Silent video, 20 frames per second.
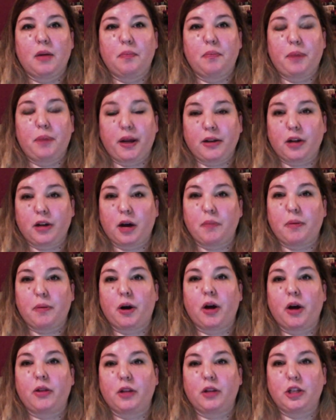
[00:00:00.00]
picked up
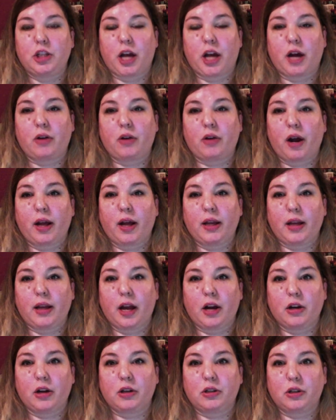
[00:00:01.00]
on the Jack Ryan
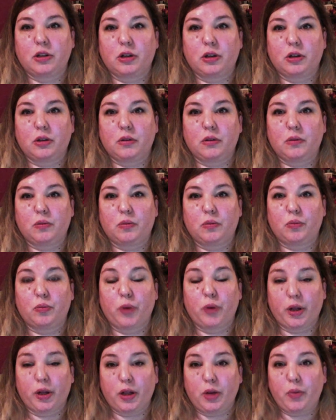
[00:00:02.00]
character
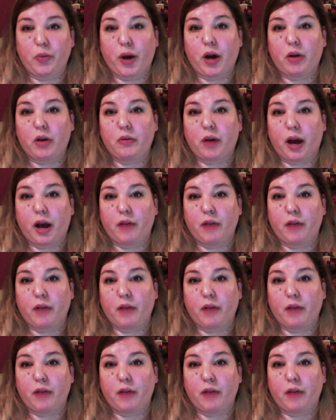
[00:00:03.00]
really well.